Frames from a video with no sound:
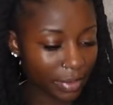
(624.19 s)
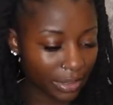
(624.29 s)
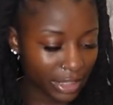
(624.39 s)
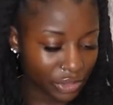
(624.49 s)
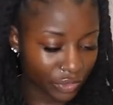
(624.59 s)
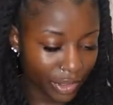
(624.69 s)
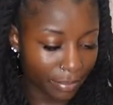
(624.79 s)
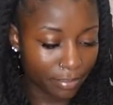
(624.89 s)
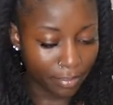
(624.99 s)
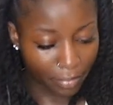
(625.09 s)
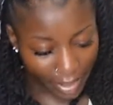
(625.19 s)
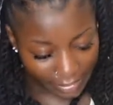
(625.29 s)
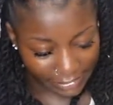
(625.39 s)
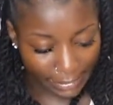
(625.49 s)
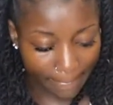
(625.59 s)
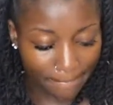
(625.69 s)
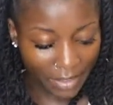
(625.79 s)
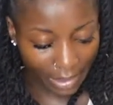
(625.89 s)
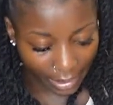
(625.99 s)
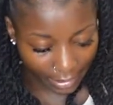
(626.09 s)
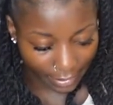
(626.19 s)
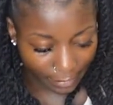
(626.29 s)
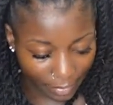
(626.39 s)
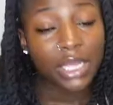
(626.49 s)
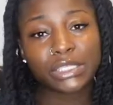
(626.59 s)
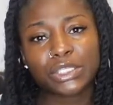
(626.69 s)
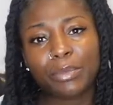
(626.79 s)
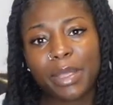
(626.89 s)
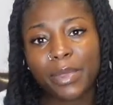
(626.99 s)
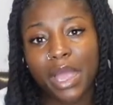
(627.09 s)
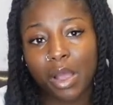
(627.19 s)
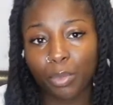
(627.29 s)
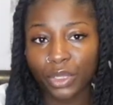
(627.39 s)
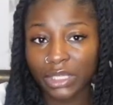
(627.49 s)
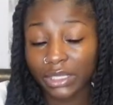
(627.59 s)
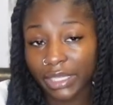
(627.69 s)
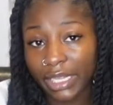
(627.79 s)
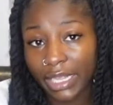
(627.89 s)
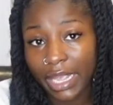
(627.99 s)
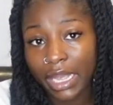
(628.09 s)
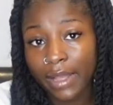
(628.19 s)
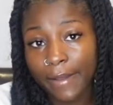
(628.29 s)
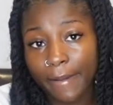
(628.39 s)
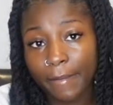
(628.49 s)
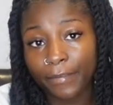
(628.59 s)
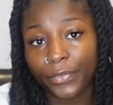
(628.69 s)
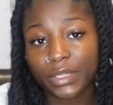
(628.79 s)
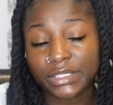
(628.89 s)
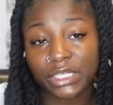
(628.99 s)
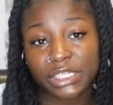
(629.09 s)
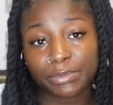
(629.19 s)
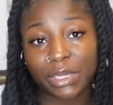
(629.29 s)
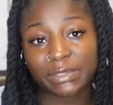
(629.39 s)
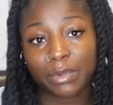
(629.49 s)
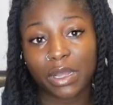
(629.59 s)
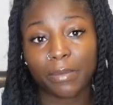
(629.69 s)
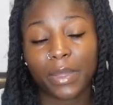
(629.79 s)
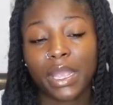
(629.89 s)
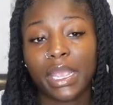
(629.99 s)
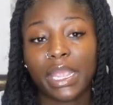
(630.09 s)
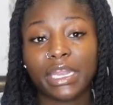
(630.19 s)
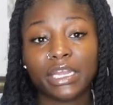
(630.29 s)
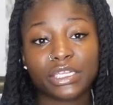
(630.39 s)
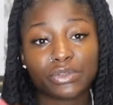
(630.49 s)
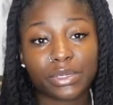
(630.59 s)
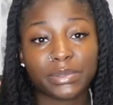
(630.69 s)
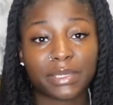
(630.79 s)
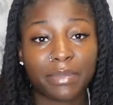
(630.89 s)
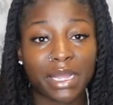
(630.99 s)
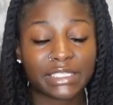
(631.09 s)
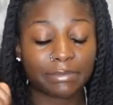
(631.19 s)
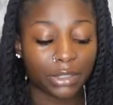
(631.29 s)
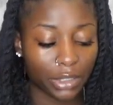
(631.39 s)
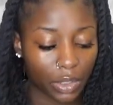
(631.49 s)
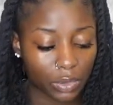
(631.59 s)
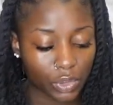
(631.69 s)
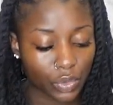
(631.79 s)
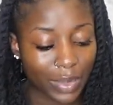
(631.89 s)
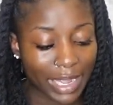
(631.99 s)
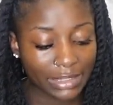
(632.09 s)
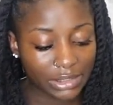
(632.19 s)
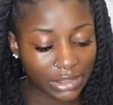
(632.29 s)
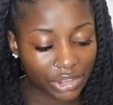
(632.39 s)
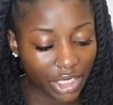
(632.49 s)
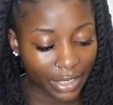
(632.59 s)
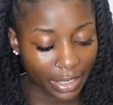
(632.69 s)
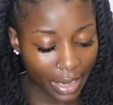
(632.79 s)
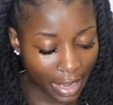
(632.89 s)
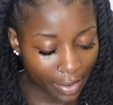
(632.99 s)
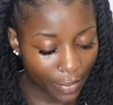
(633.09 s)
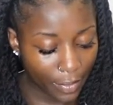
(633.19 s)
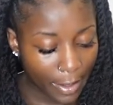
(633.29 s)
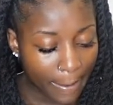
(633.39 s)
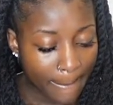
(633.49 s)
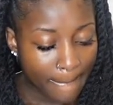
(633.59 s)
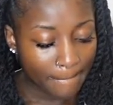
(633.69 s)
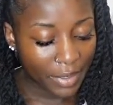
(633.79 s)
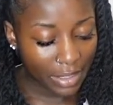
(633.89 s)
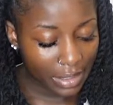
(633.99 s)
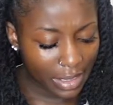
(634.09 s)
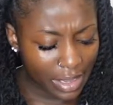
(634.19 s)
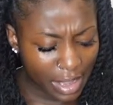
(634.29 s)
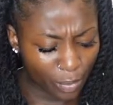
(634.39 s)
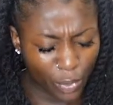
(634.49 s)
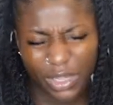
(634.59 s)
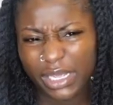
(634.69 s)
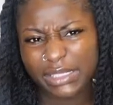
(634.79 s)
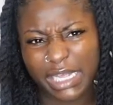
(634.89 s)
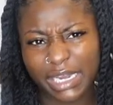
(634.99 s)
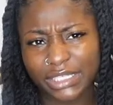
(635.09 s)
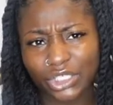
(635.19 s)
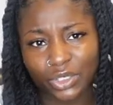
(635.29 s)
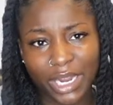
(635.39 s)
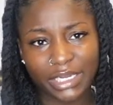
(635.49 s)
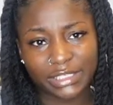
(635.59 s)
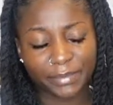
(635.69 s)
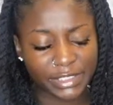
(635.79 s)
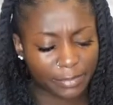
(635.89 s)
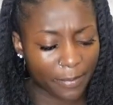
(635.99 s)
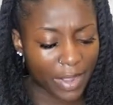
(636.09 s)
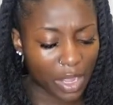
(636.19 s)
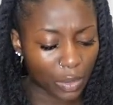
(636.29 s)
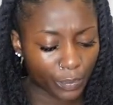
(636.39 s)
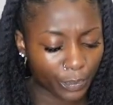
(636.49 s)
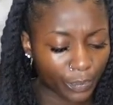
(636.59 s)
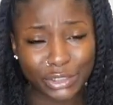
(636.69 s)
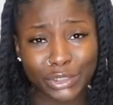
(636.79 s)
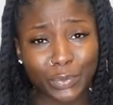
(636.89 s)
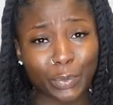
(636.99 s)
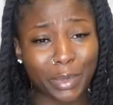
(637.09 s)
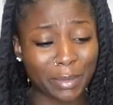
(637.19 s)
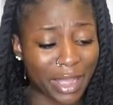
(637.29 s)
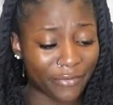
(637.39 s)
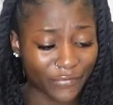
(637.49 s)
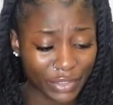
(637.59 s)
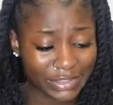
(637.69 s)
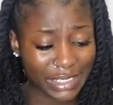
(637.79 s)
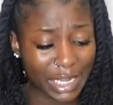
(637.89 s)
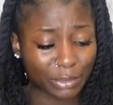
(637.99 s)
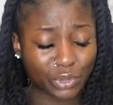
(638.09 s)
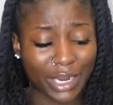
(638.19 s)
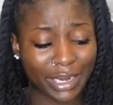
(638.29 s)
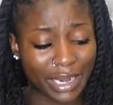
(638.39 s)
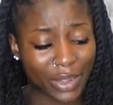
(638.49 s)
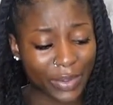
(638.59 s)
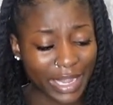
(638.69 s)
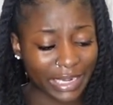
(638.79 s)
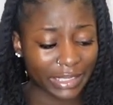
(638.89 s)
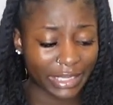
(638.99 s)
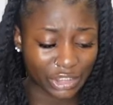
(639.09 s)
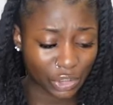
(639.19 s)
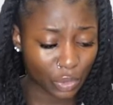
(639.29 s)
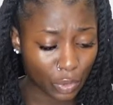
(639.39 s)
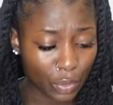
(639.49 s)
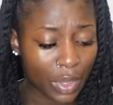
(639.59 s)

electric breast pump. So maybe I'll put the link um, to this breast pump in the description box below so you guys can check it out. But yeah, I'm really excited to try this breast pump out. This would be my first time trying out an electrical